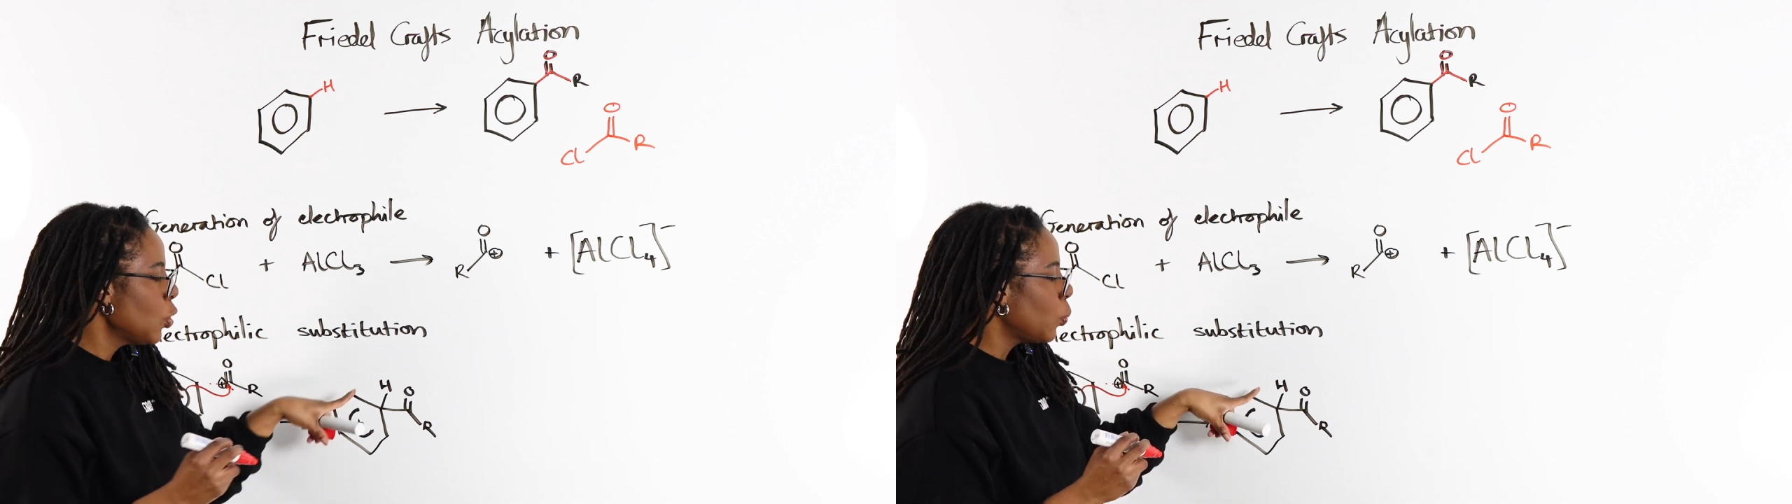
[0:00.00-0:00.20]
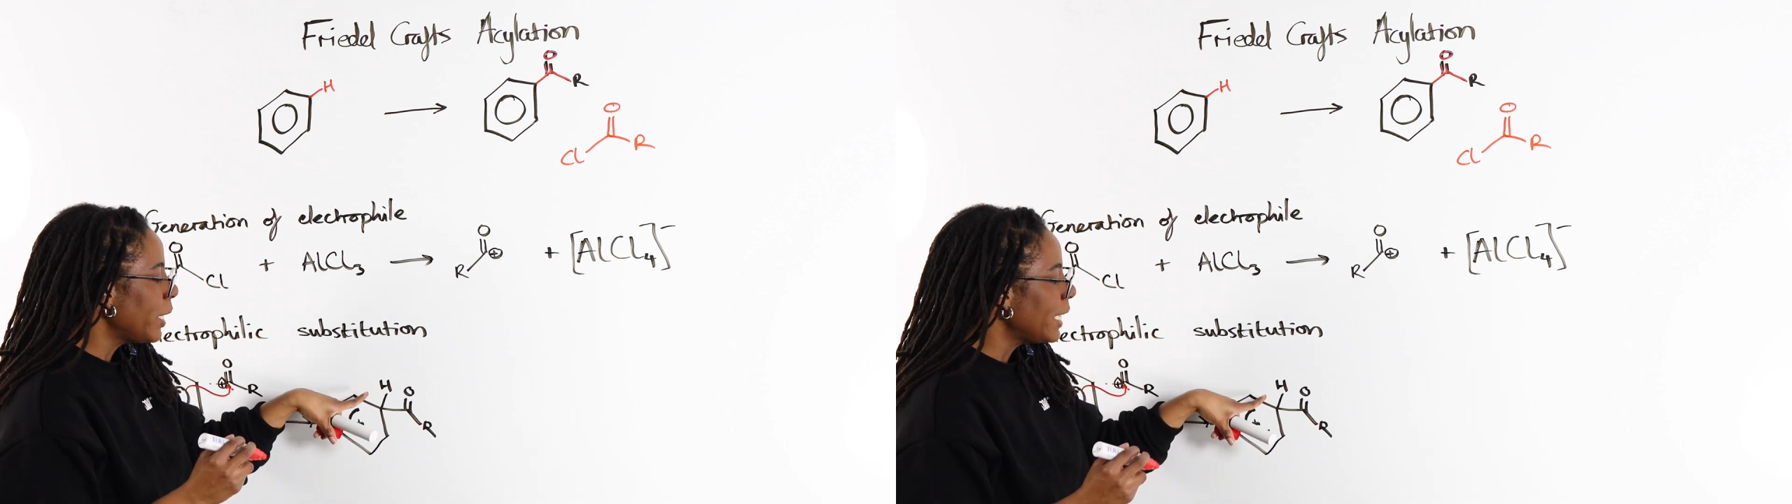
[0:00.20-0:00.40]

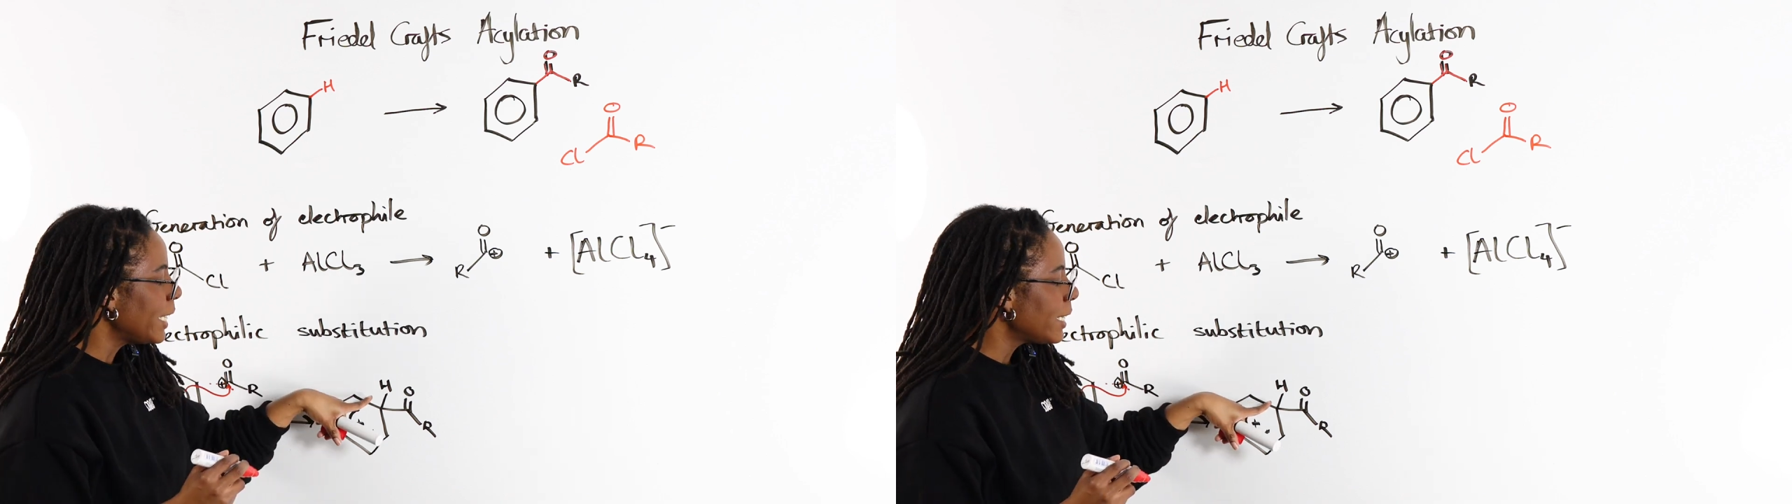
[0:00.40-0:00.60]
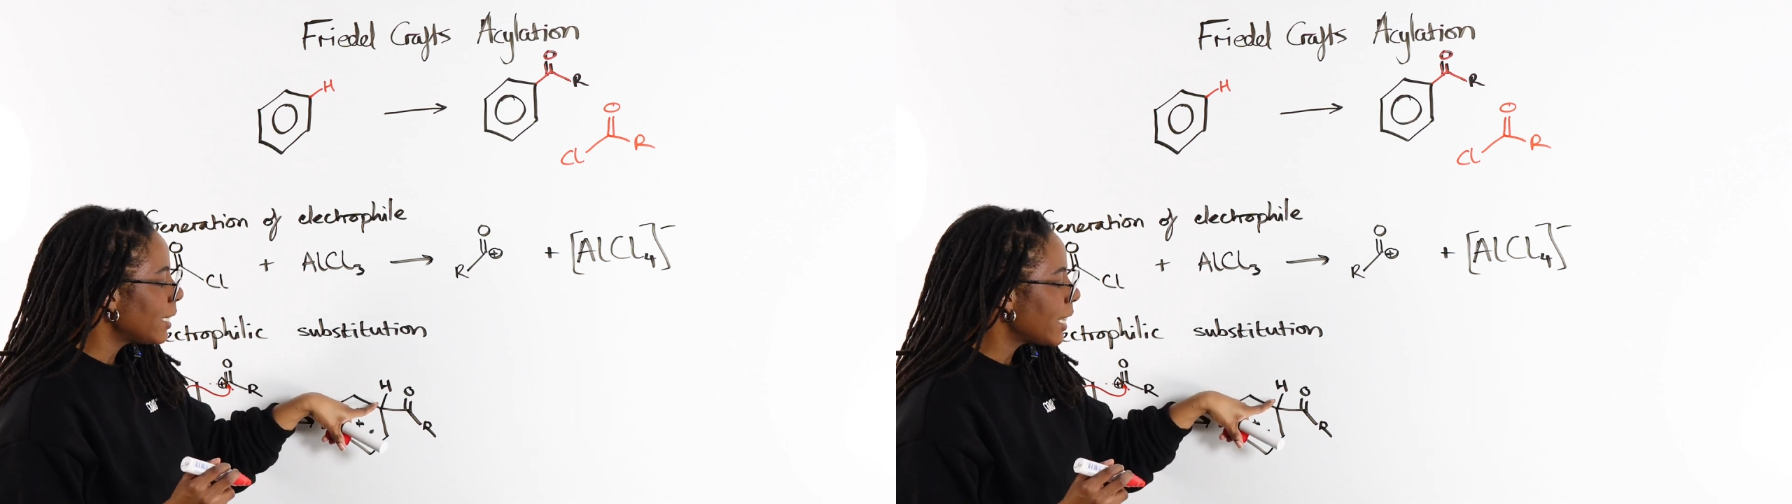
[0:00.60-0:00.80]
we
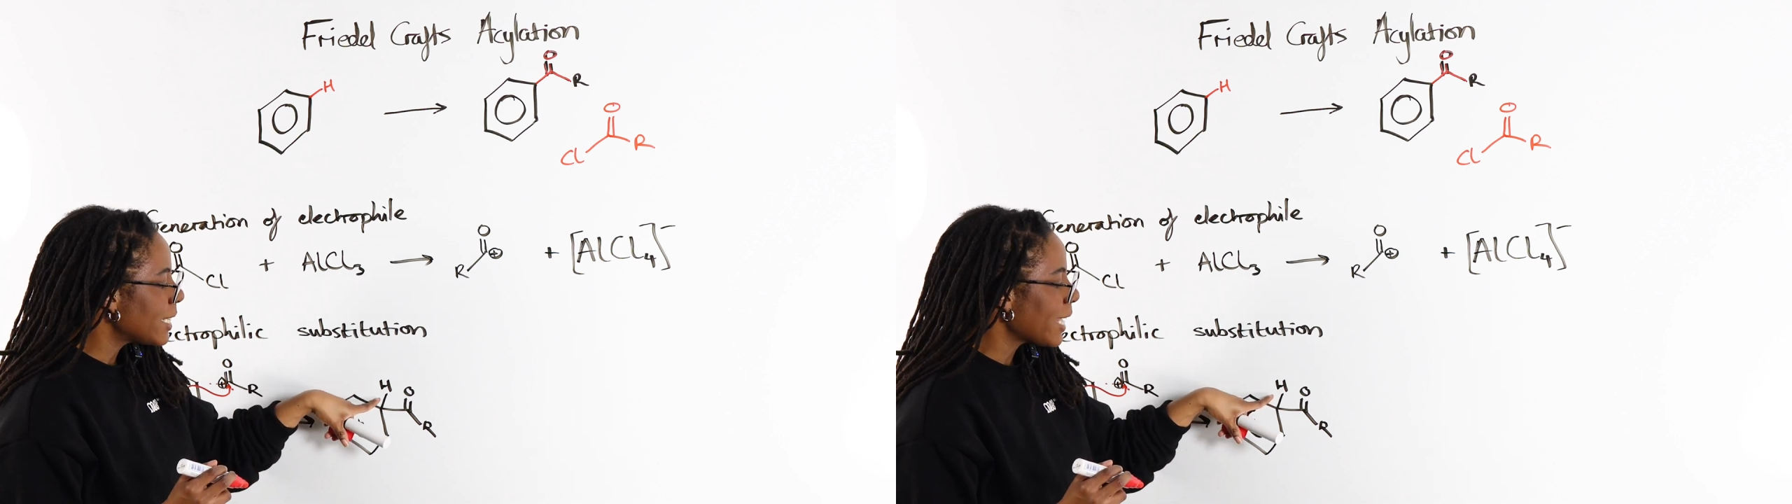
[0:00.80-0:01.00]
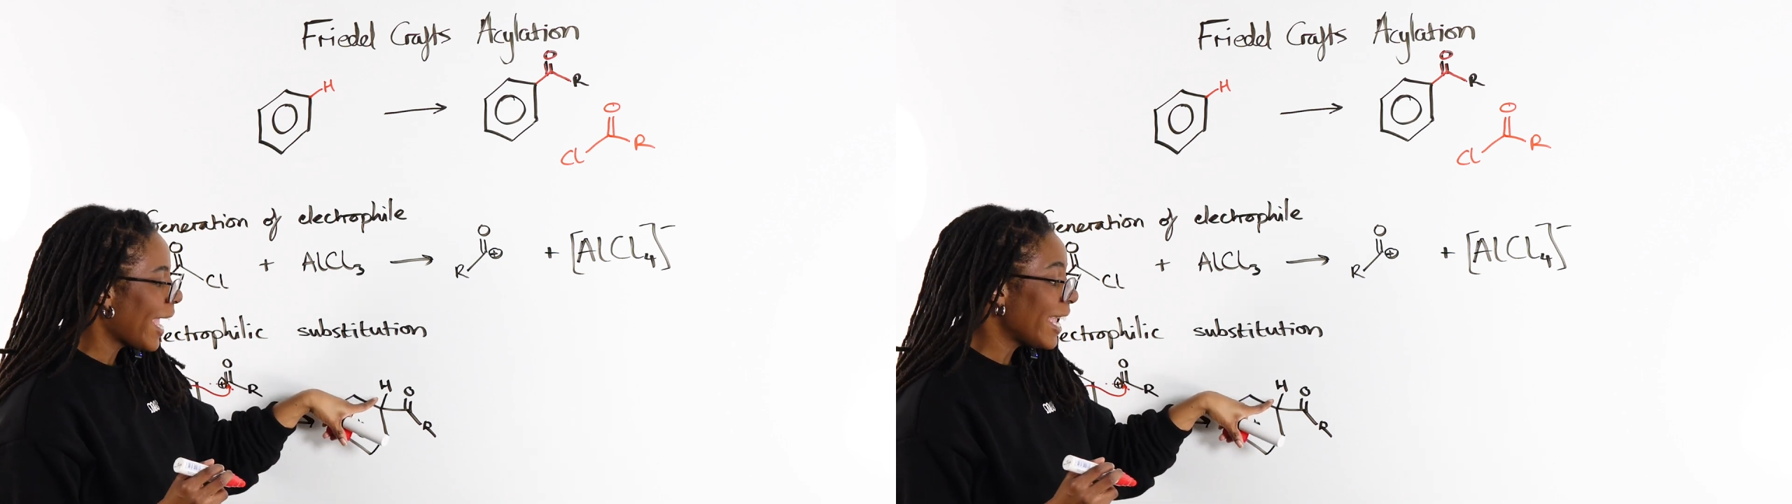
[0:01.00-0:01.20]
need
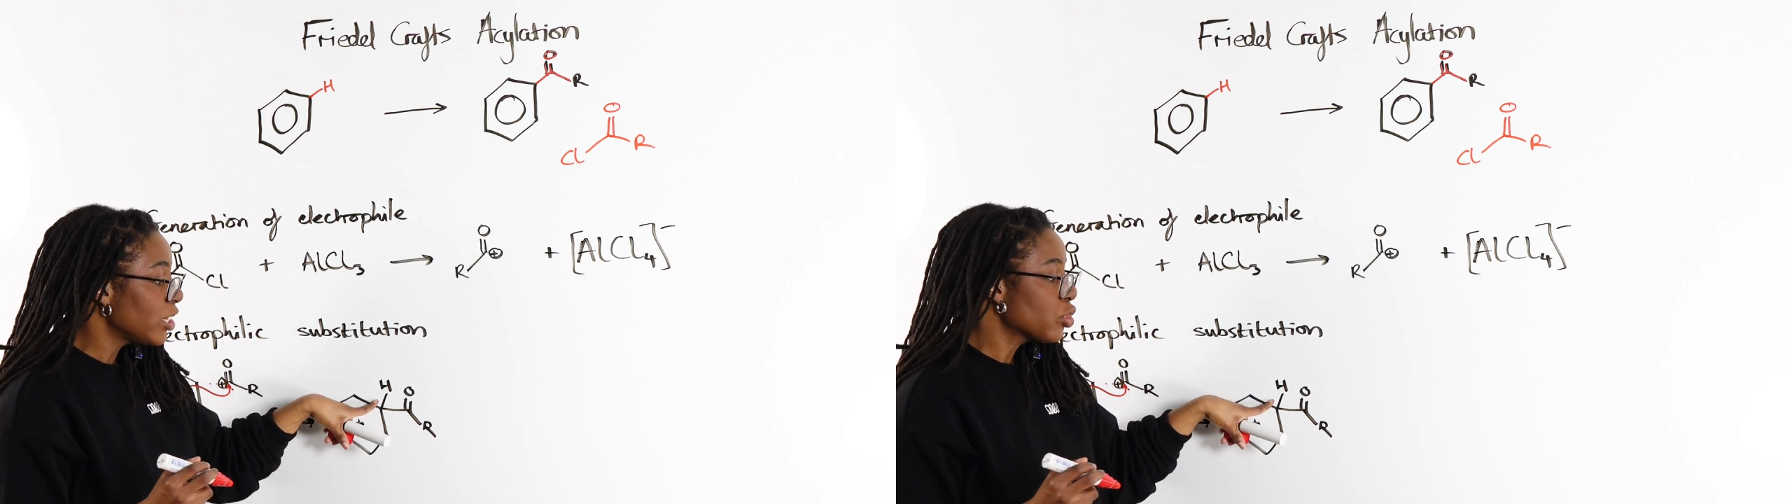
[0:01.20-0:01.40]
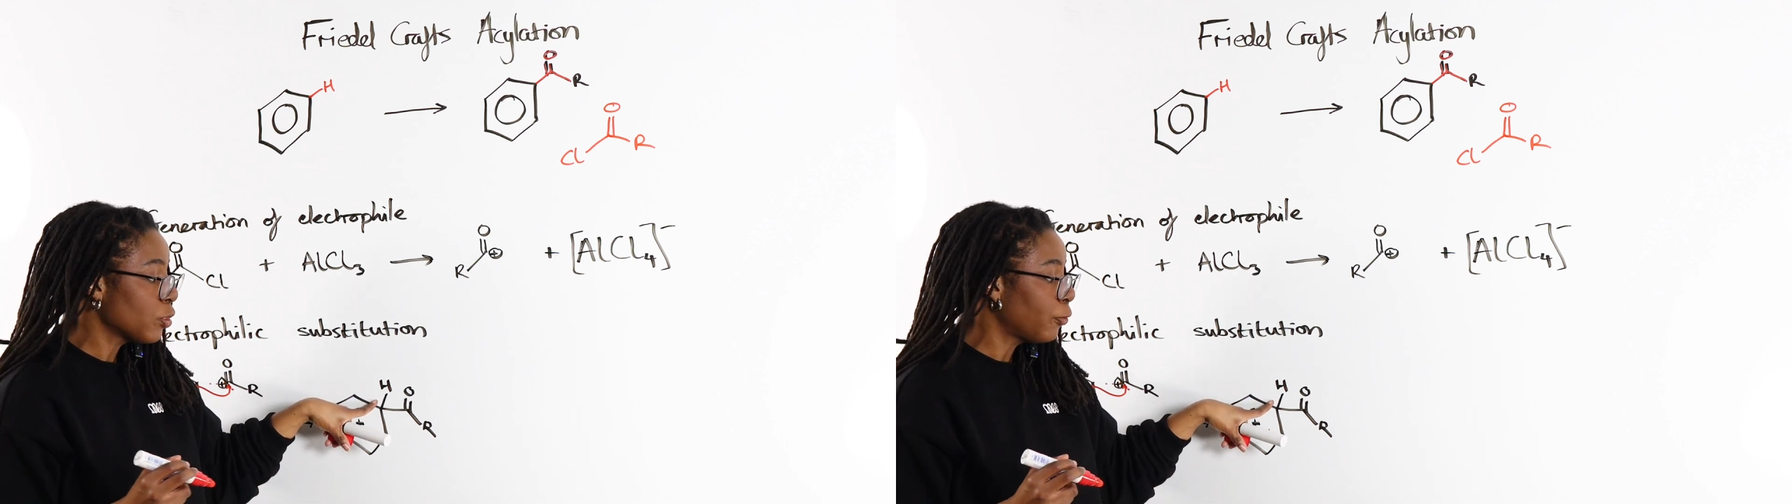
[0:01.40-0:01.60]
this
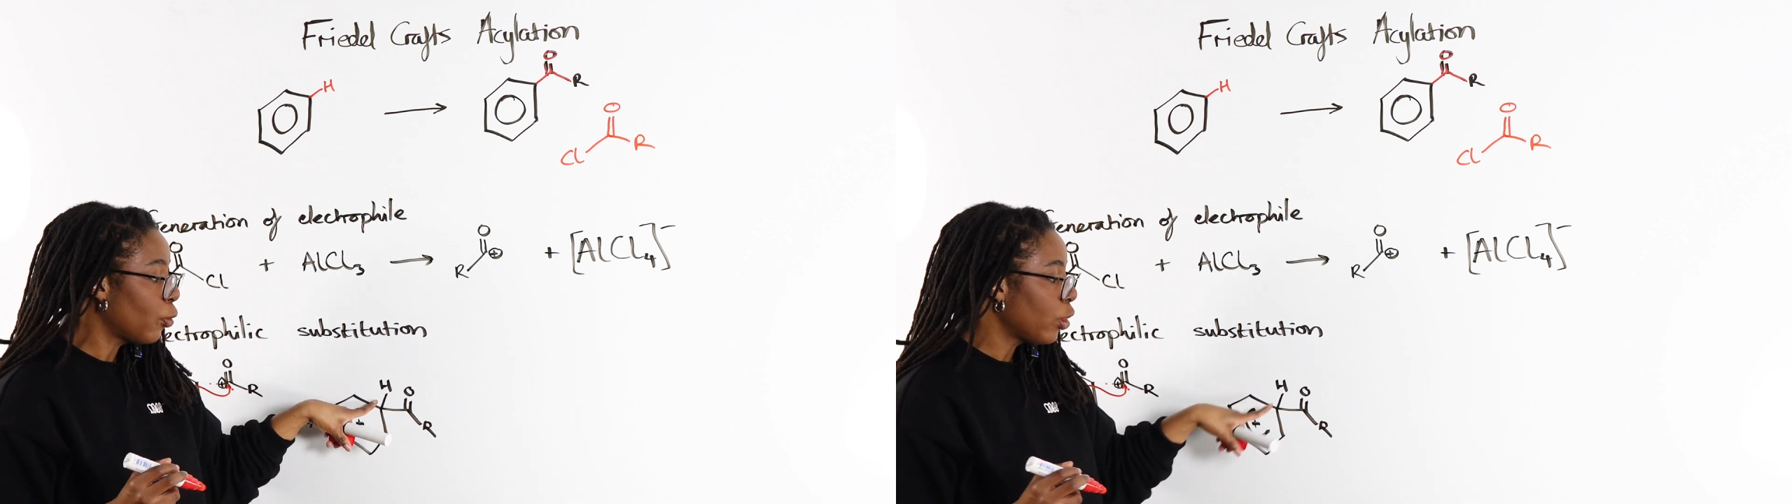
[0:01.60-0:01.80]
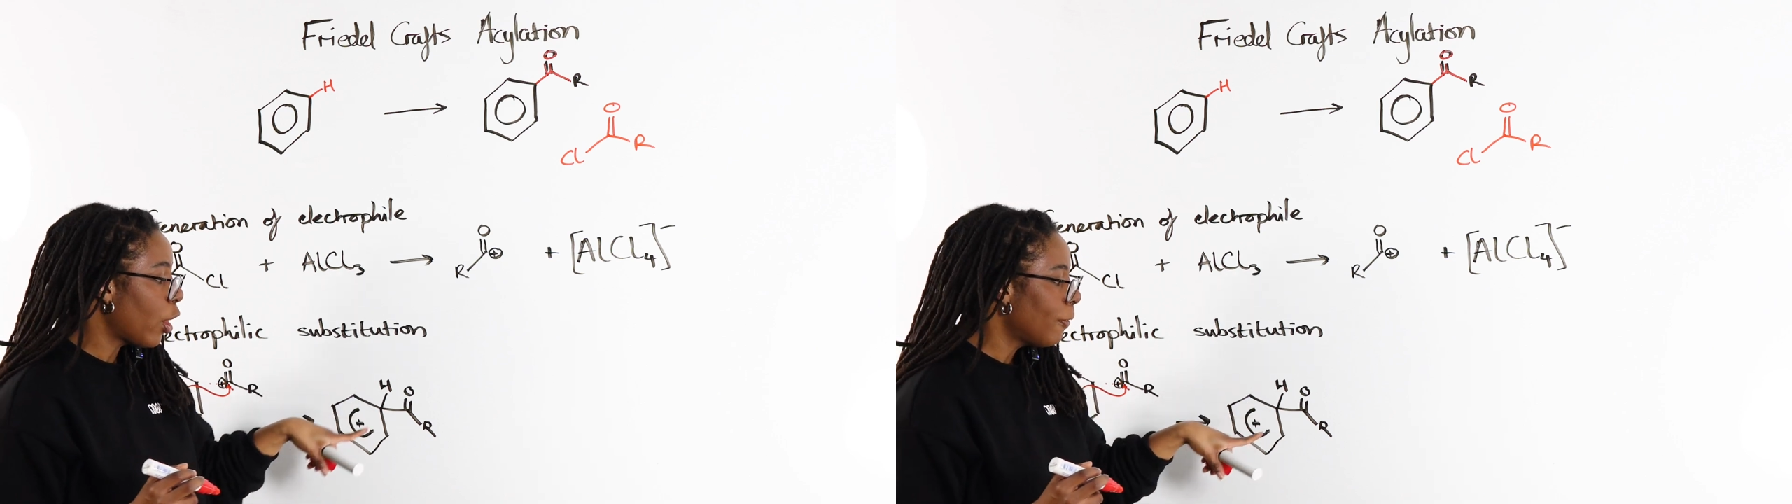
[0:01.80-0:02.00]
H to
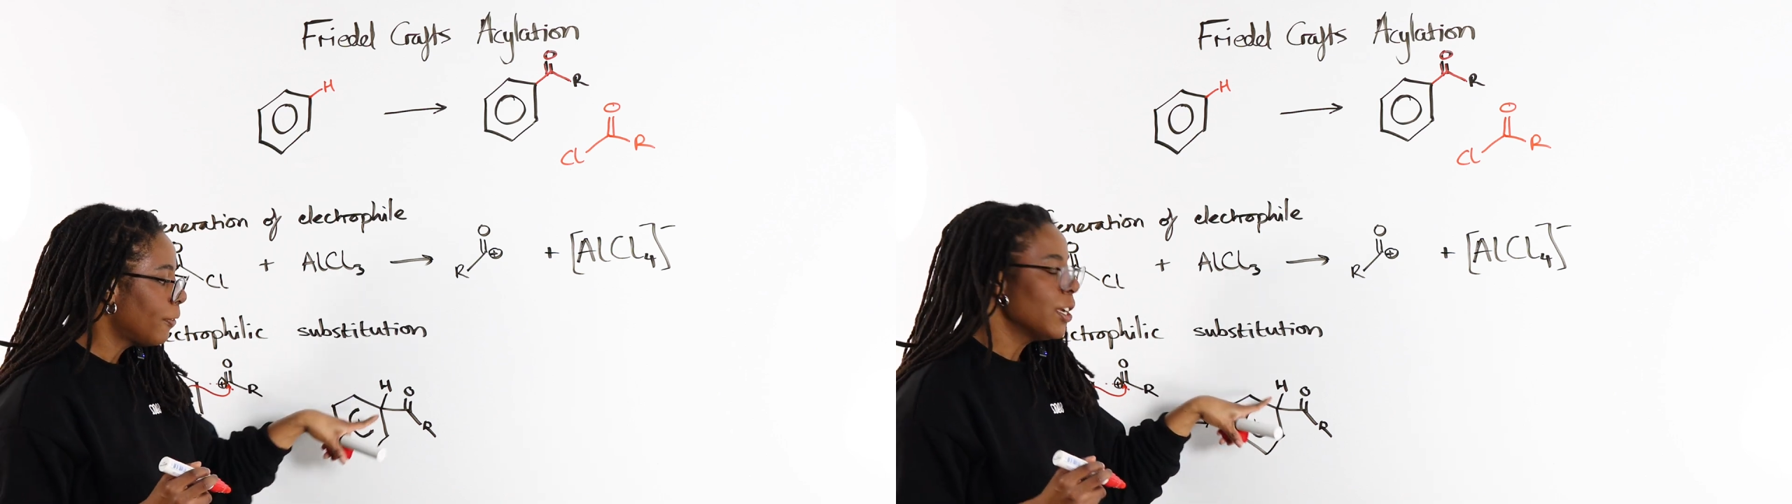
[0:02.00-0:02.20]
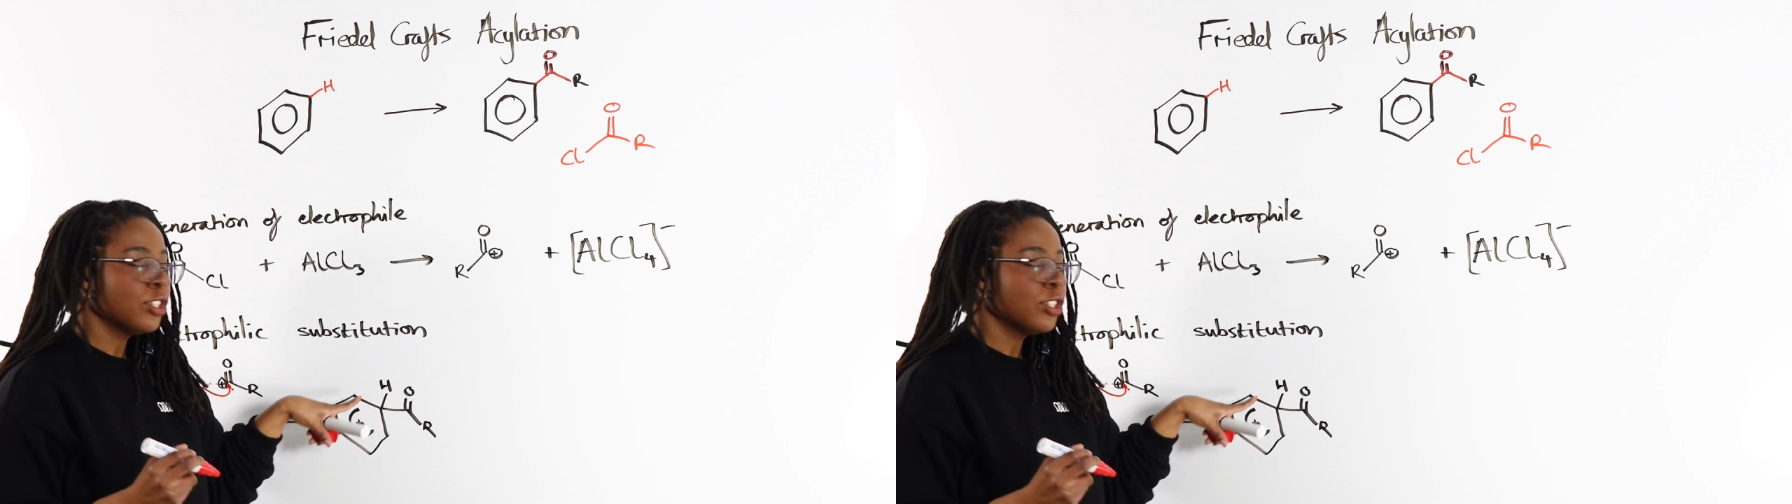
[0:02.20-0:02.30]
fall off